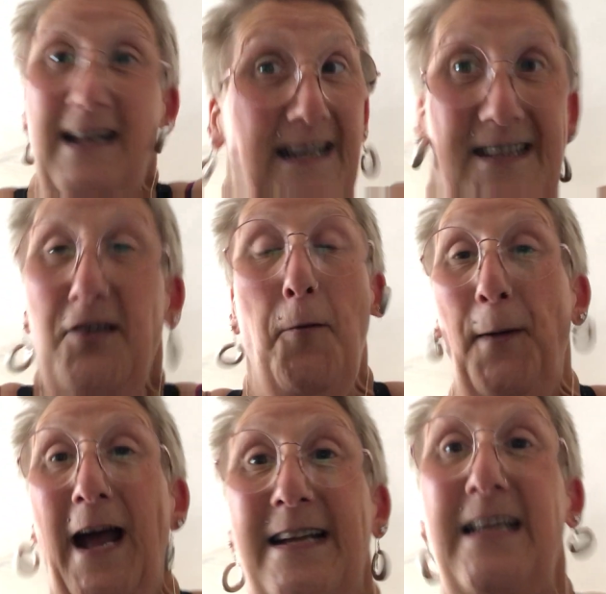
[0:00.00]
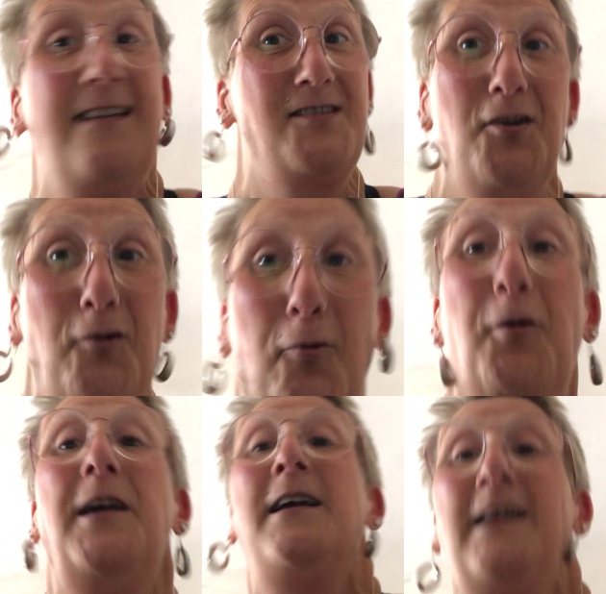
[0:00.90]
It's not bad at all.
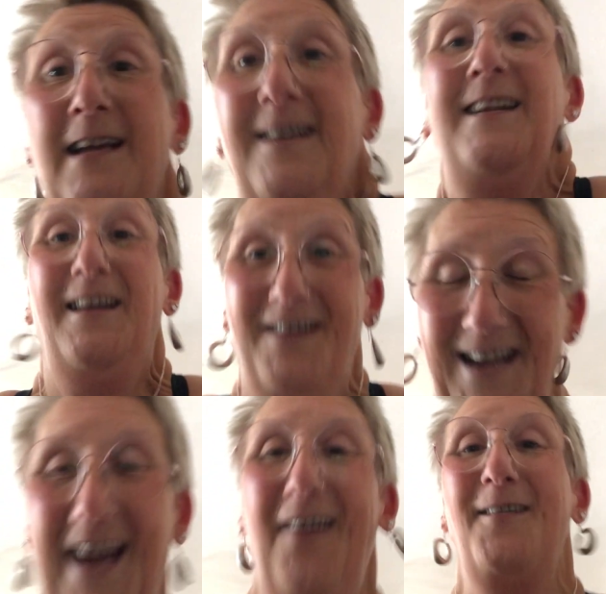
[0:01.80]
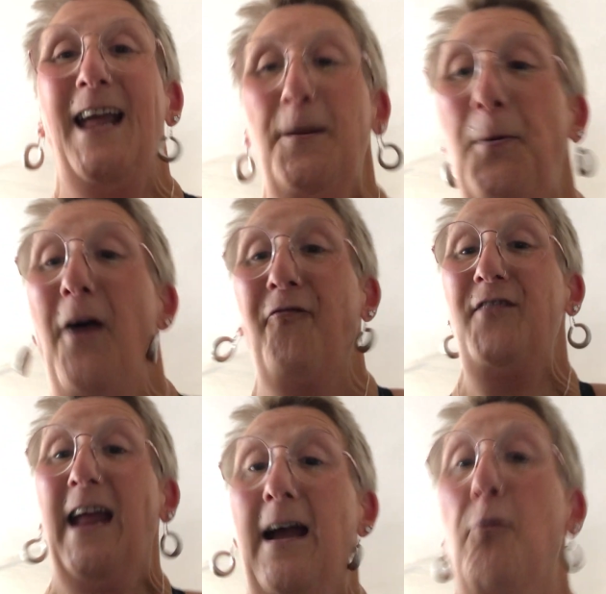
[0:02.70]
Now you can hear I'm getting puffed
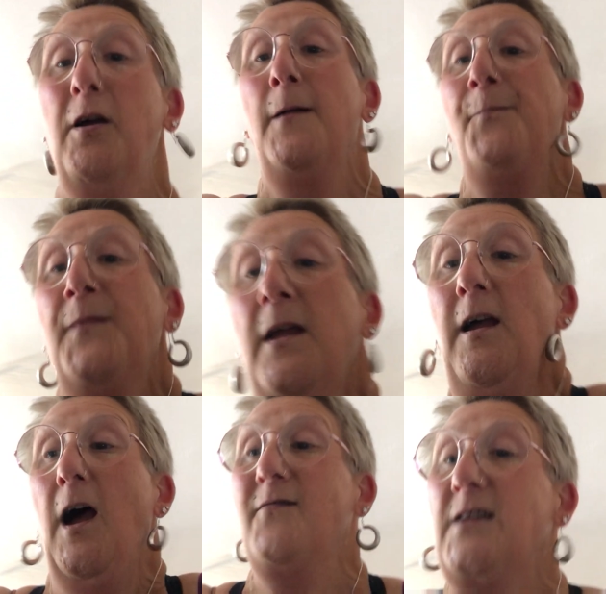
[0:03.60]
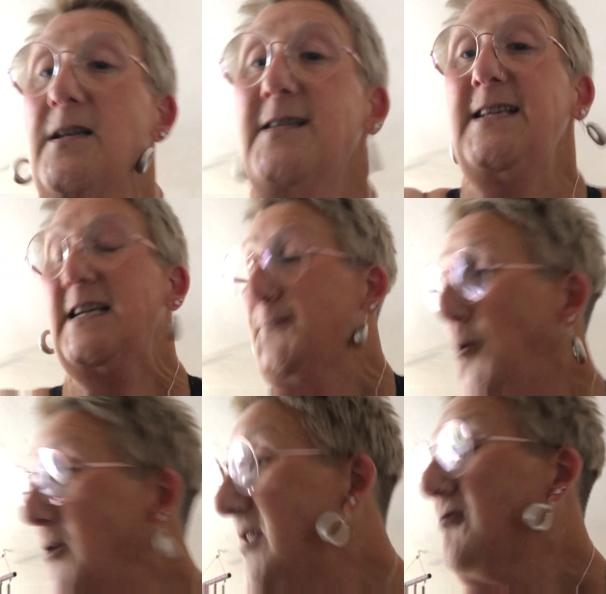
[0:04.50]
now. I've done
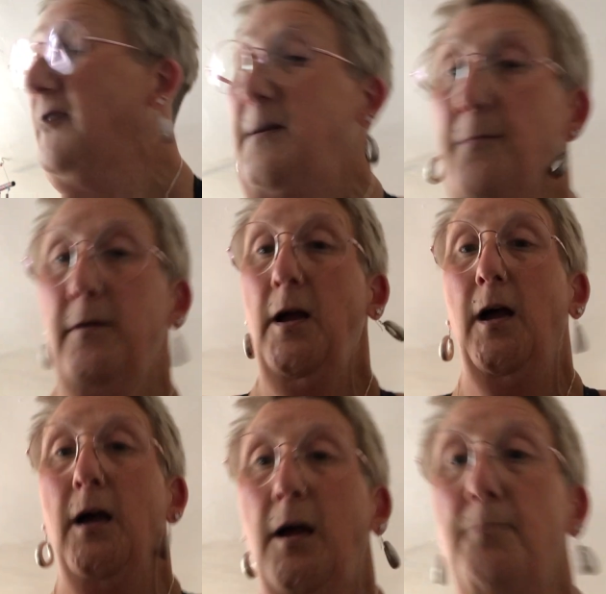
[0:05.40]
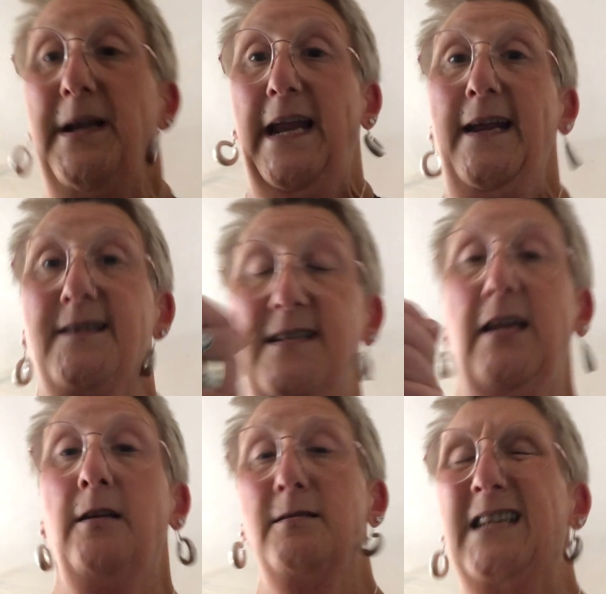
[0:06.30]
6.3 minutes,
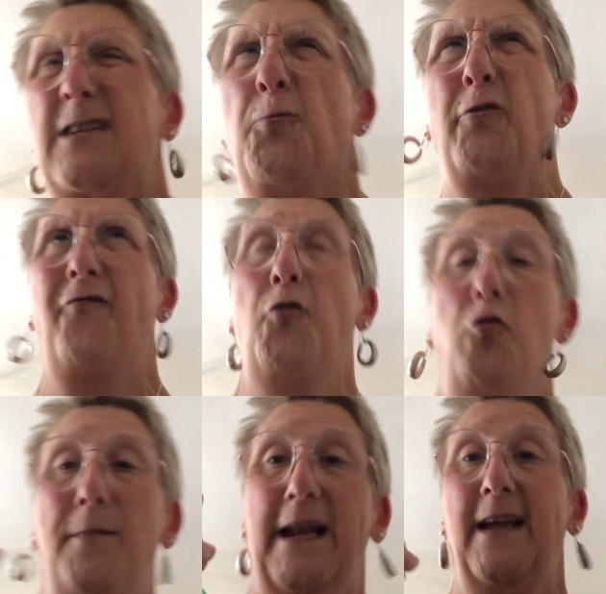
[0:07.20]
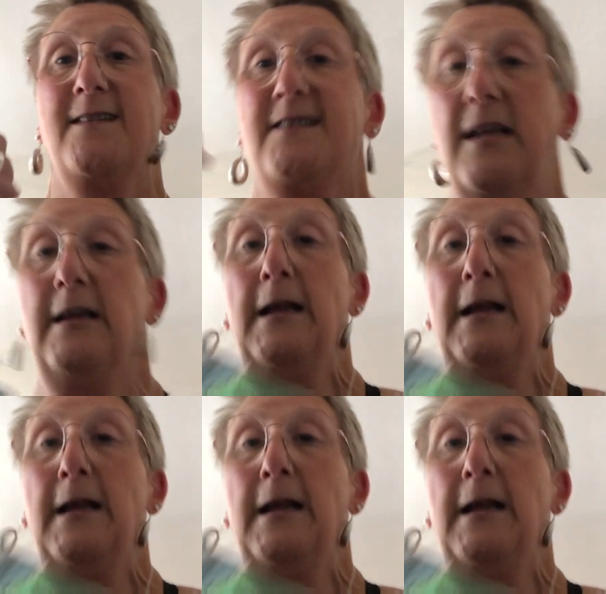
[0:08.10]
6.4 minutes.